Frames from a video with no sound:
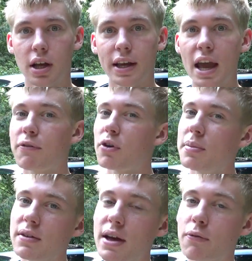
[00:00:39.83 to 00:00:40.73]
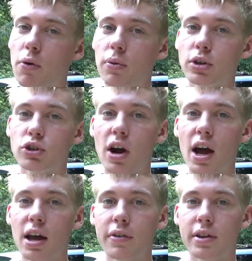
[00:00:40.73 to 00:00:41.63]
again, for a minivan front wheel
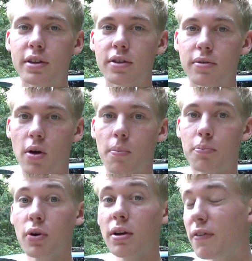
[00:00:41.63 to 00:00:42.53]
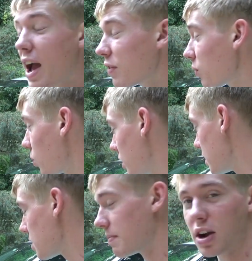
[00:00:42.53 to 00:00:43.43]
drive, it's pretty fast for what it
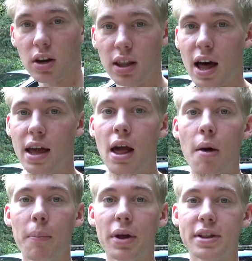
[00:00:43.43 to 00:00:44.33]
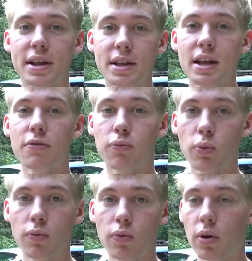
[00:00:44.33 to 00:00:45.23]
is, I'm not gonna lie. But since it is
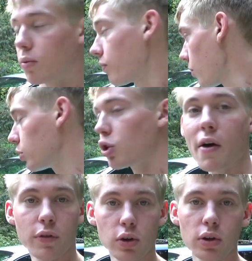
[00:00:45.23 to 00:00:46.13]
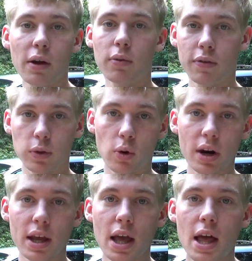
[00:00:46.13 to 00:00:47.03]
front wheel drive, when you're able to floor
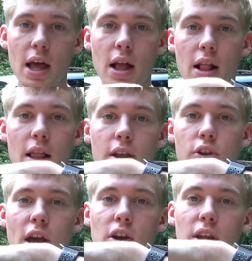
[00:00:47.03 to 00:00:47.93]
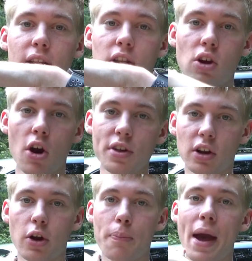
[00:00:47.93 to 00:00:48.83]
it, the car's not
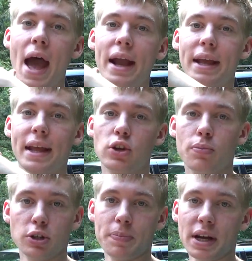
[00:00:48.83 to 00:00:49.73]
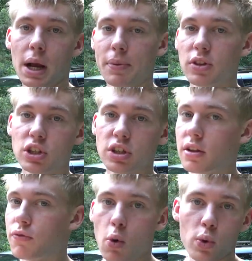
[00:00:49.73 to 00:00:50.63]
gonna go back and get you much pickup.
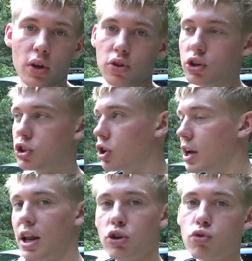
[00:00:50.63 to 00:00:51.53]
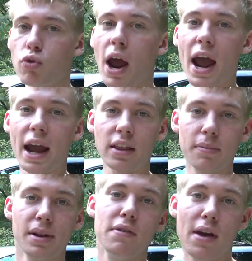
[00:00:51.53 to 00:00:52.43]
It's front wheel, so you're just gonna kind of drag the
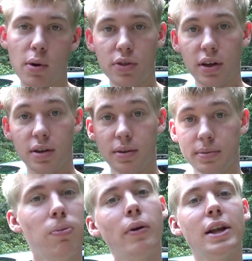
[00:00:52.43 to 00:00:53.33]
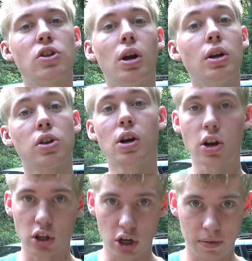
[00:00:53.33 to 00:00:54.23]
minivan with you. Before we get started, let's look
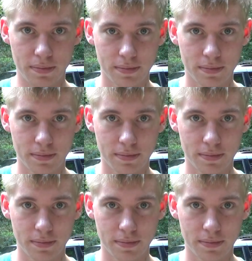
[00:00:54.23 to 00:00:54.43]
under the hood,